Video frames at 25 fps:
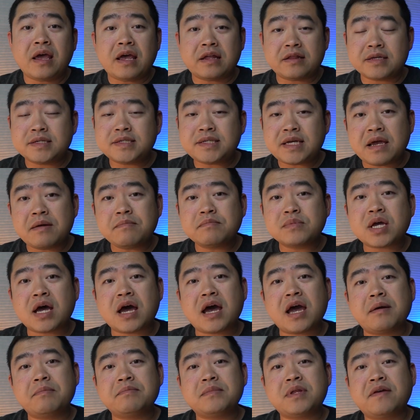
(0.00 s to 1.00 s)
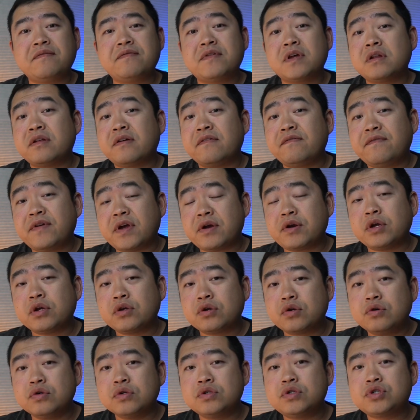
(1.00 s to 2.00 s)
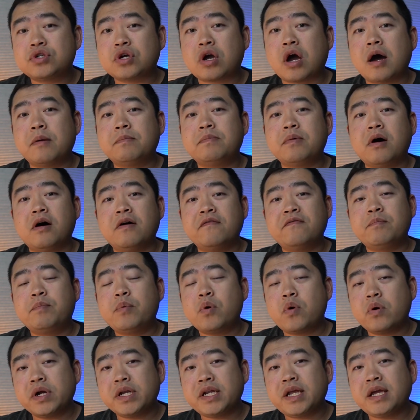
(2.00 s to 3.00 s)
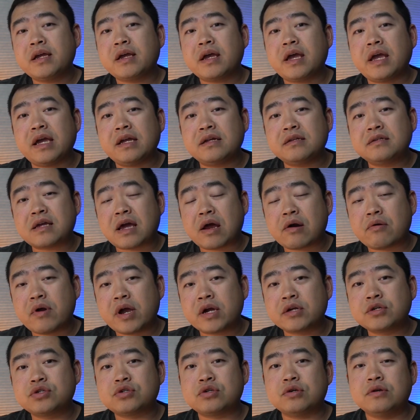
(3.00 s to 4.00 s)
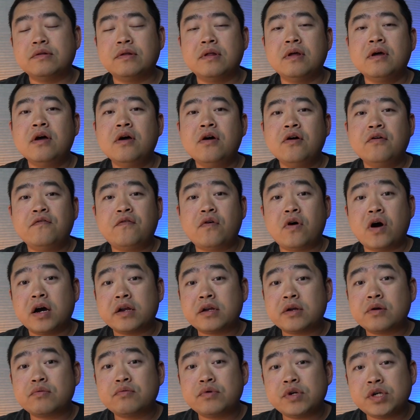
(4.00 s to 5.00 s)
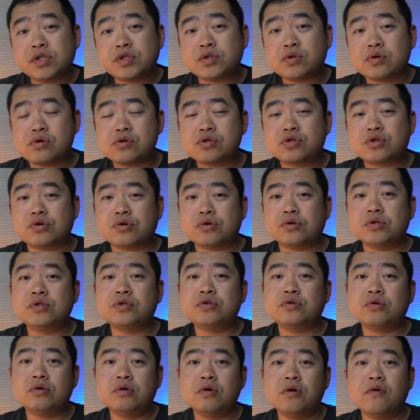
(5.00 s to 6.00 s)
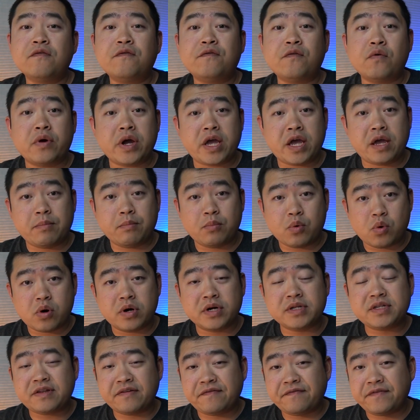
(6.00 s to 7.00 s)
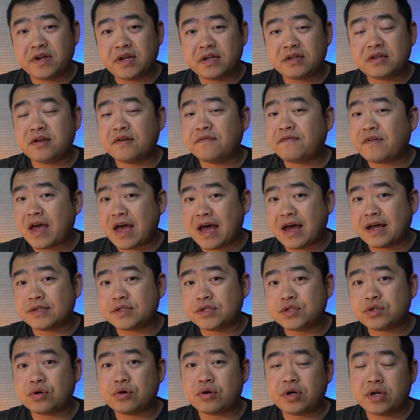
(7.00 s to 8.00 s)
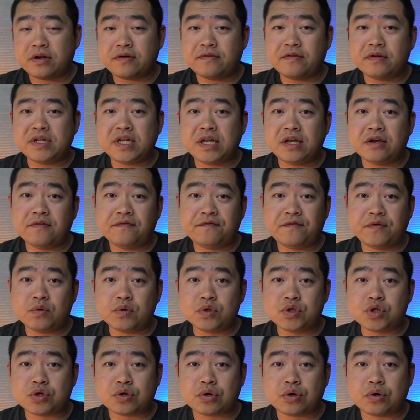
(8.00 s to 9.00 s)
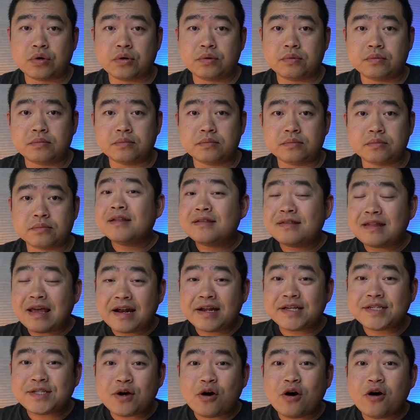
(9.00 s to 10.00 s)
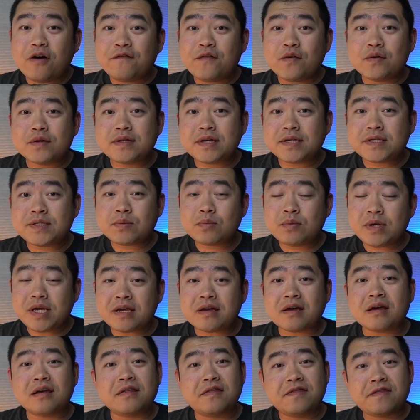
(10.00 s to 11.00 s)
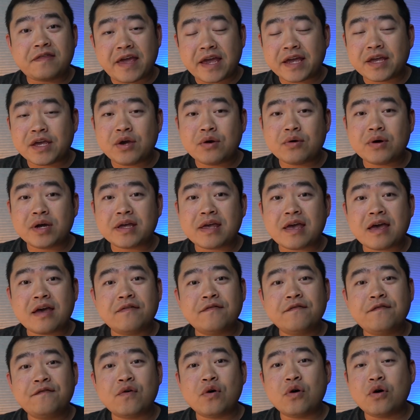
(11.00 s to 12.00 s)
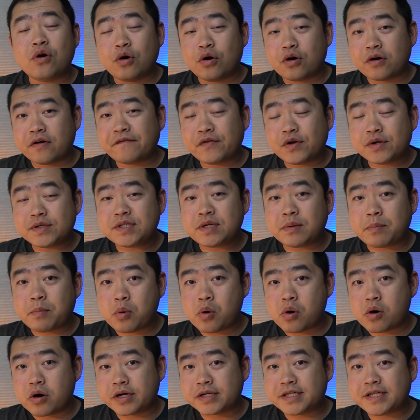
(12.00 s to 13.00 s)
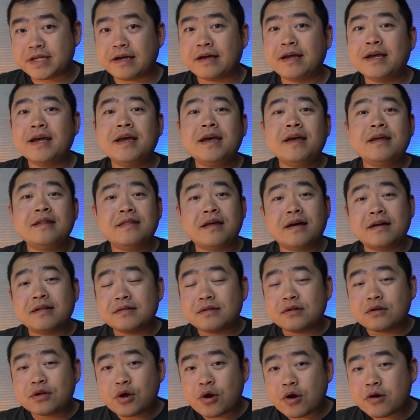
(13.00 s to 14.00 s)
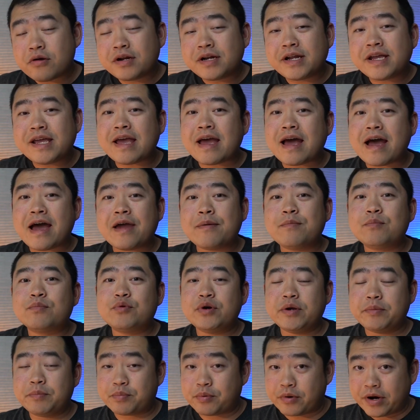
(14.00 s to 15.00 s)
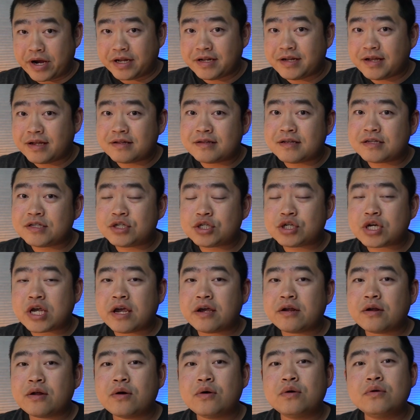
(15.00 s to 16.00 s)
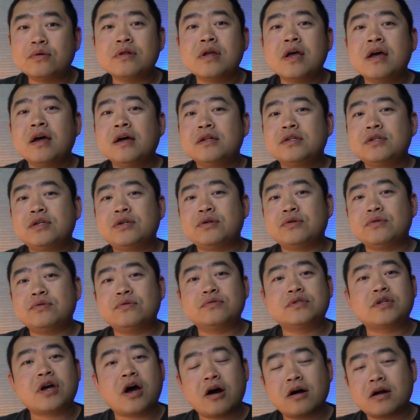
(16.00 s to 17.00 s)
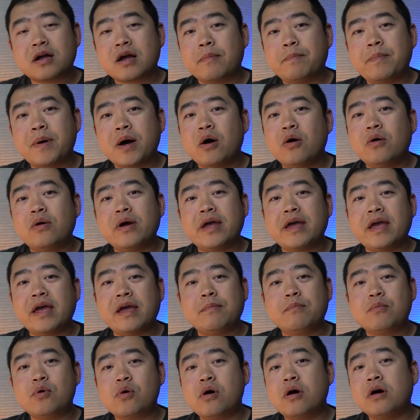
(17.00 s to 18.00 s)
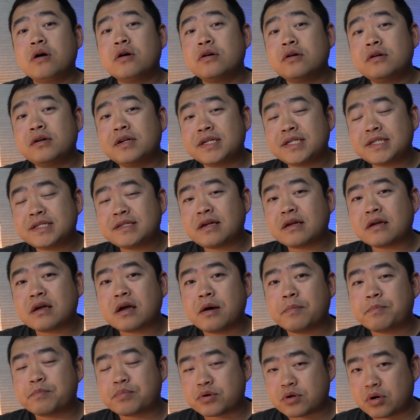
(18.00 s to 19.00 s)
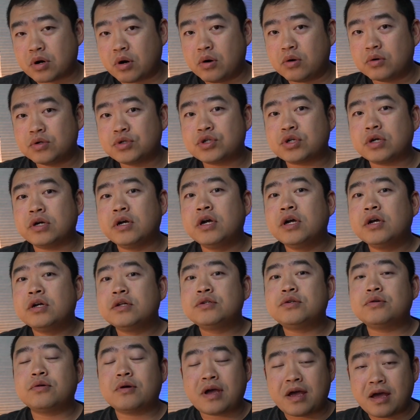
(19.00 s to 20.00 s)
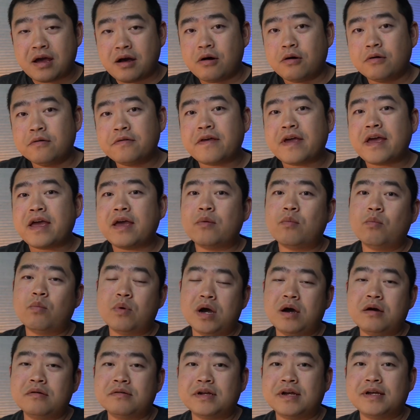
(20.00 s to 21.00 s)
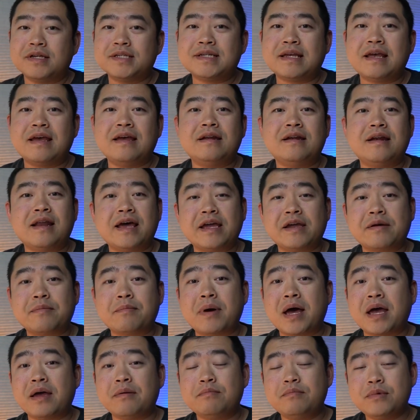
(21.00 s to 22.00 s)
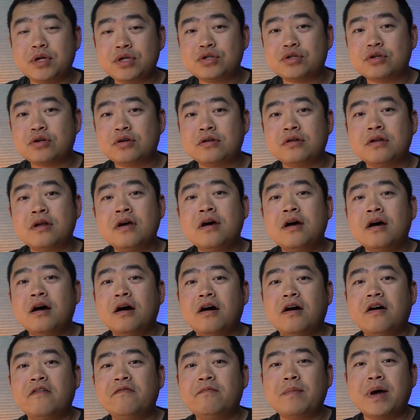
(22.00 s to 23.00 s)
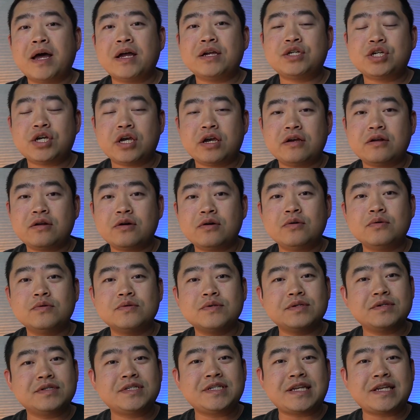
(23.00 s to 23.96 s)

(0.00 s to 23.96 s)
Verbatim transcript: At the same time, they've done a very good job of pointing a direction for other researchers to look for a more definitive answer in the near future. That is all for this week. Thank you again for all of your support. Now, currently I'm rebranding this channel to talk about a more holistic approach to health and wellness. And like my mission of my channel